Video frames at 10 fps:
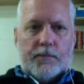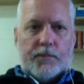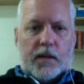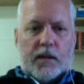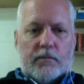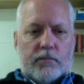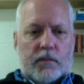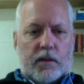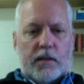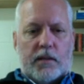Okay,
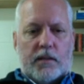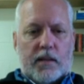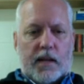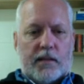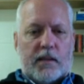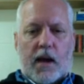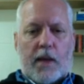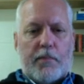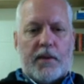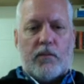there it is. That's a
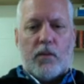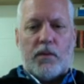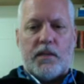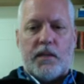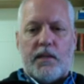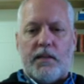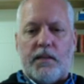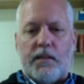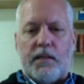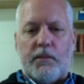copy of what was in
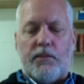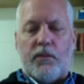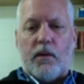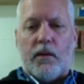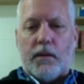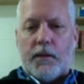ETC before.